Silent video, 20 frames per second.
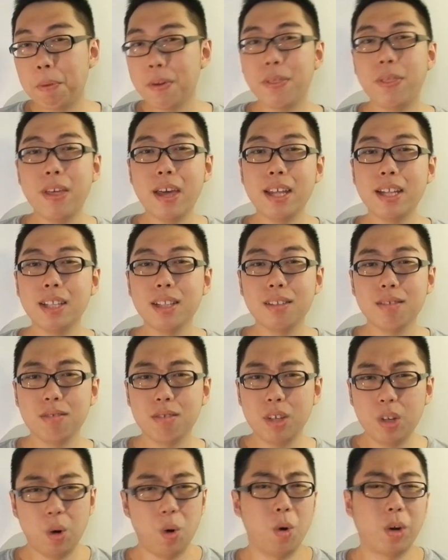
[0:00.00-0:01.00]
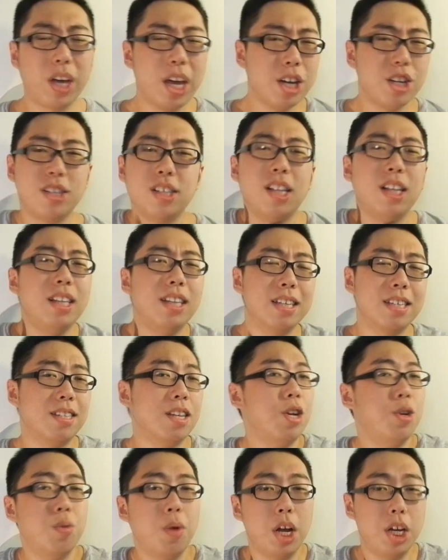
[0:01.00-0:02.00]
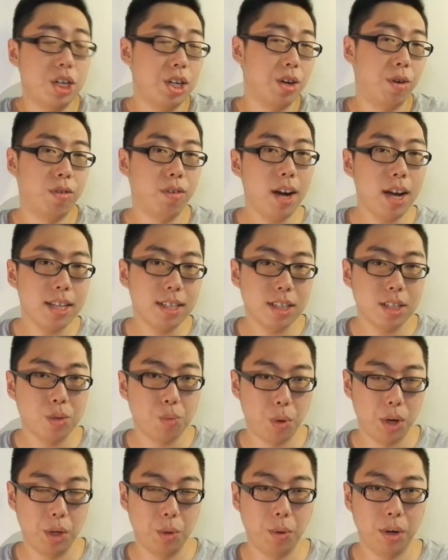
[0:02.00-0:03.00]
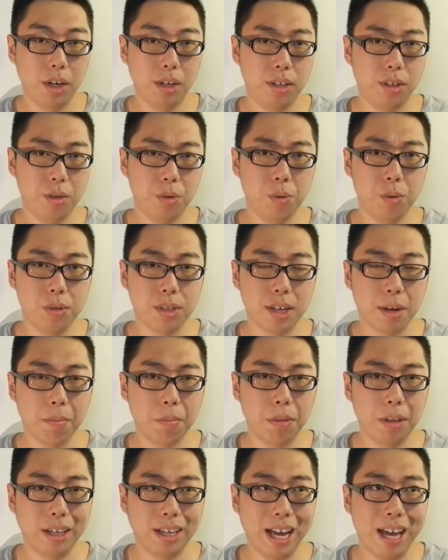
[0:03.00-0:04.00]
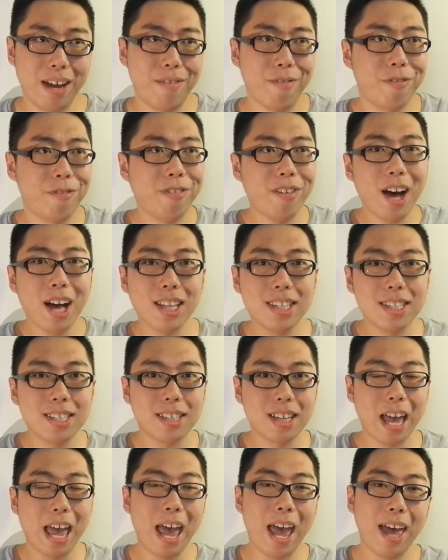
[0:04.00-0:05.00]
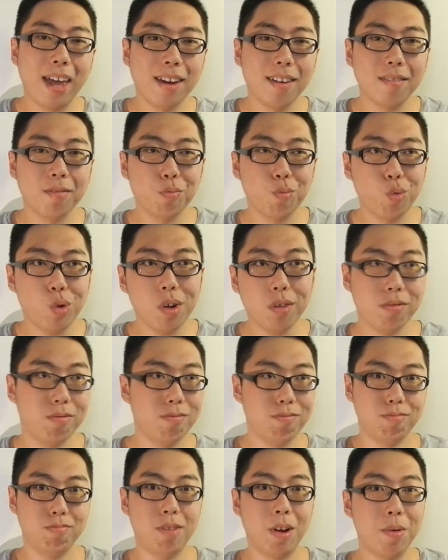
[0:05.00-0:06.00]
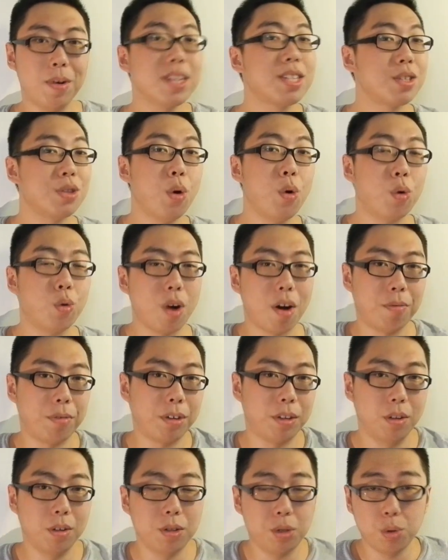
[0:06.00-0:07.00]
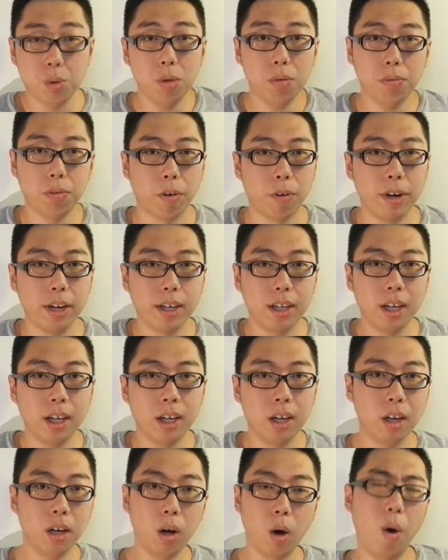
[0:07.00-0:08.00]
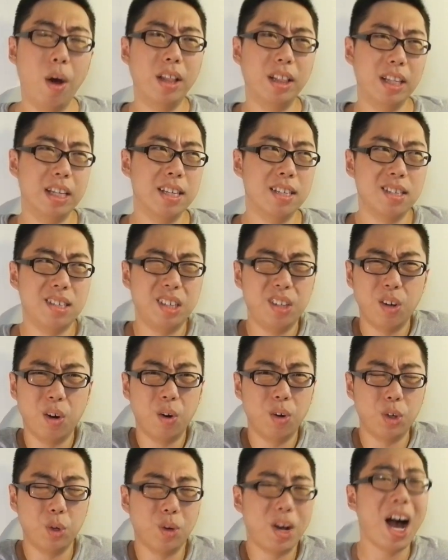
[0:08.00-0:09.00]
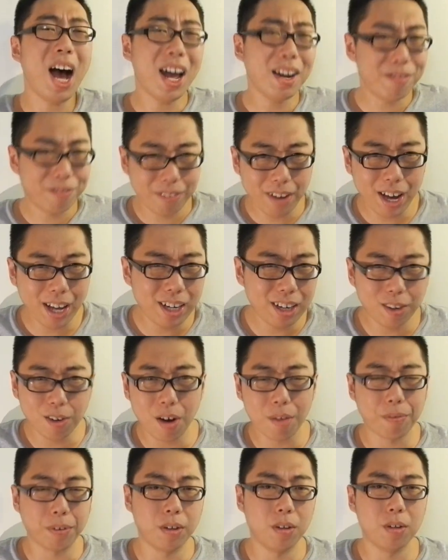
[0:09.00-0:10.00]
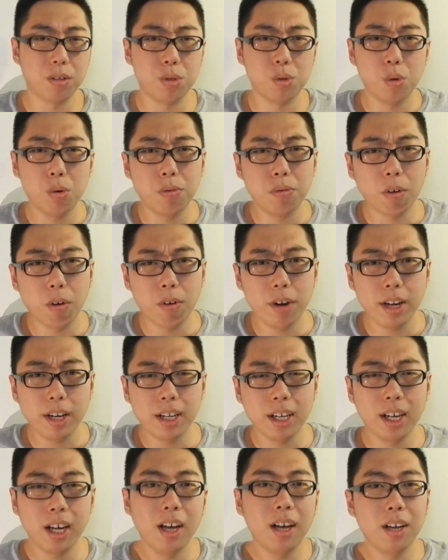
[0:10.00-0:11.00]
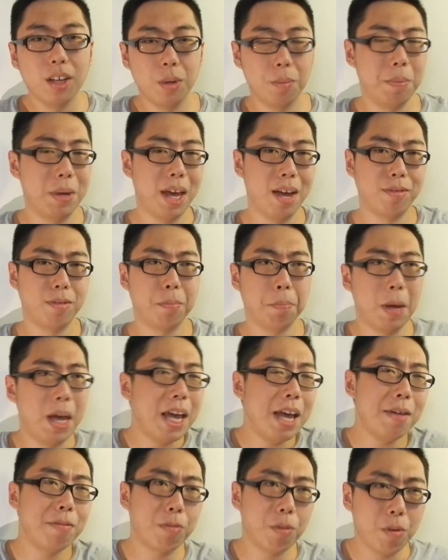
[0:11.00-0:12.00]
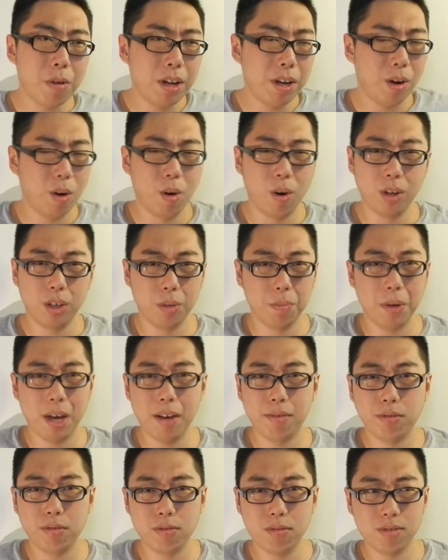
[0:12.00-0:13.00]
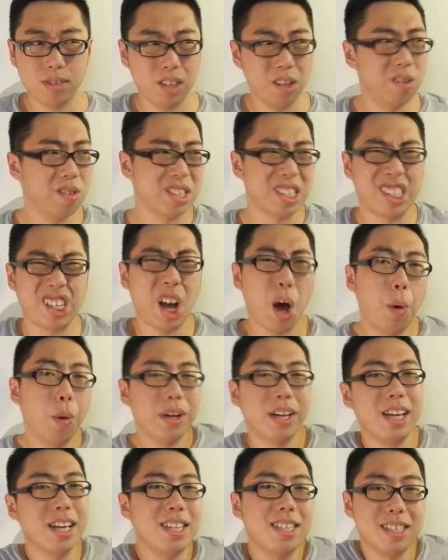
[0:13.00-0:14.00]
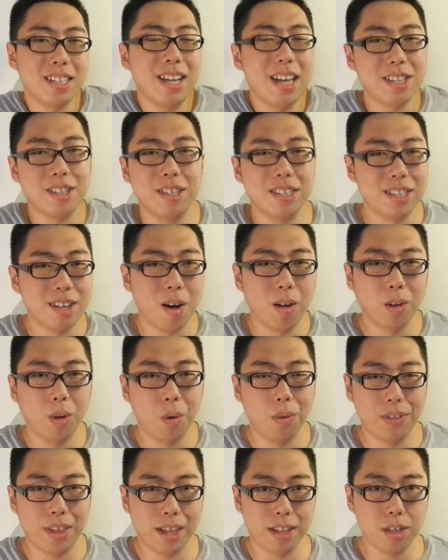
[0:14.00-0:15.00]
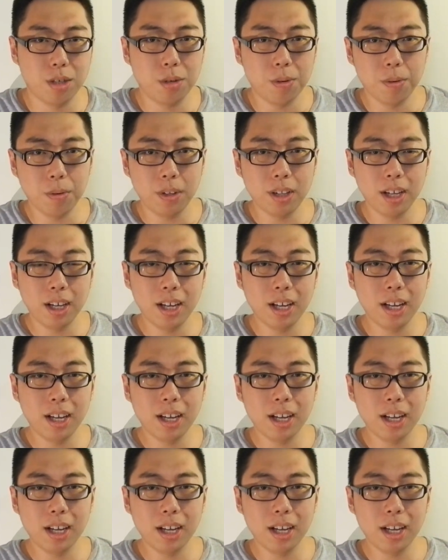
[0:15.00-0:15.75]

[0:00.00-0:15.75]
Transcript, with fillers: But then, you know, occasionally the situation arises when you want to do something advanced and, well, there is no graphical tool for it. Or at least, you know, you can't find a graphical tool for it. You may have to pay for it, or you may have to, you know, scour the internet to download that tool.